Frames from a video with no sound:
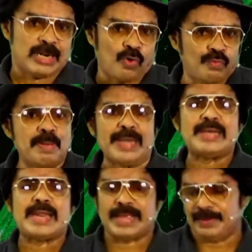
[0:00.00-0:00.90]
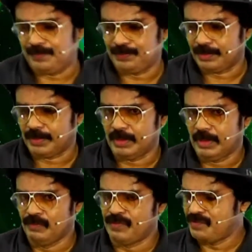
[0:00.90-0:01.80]
of bending
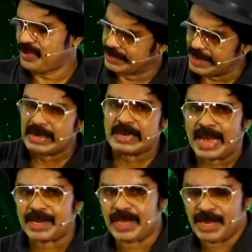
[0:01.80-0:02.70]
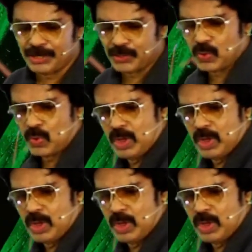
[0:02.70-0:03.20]
when we send light into